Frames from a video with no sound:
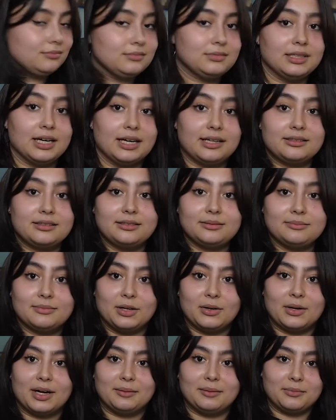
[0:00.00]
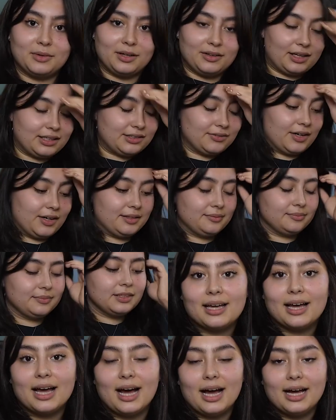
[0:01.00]
Yikes. Okay, well that's fine.
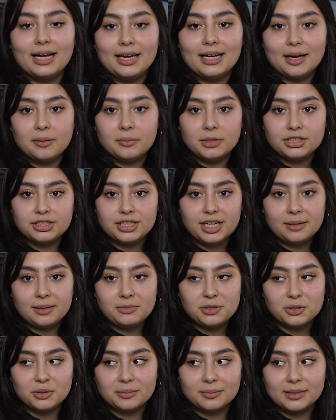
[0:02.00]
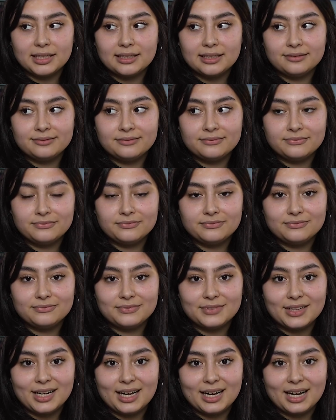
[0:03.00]
I am ashamed to admit
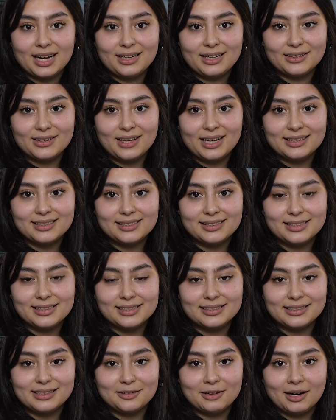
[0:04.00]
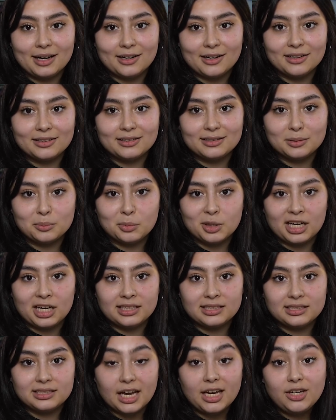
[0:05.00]
that I collect Disney records, but
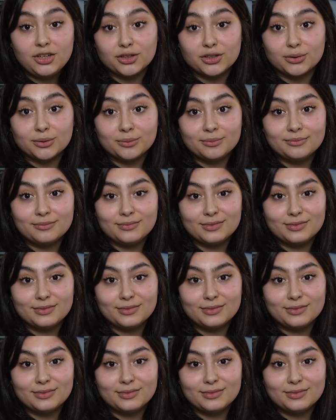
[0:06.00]
I do,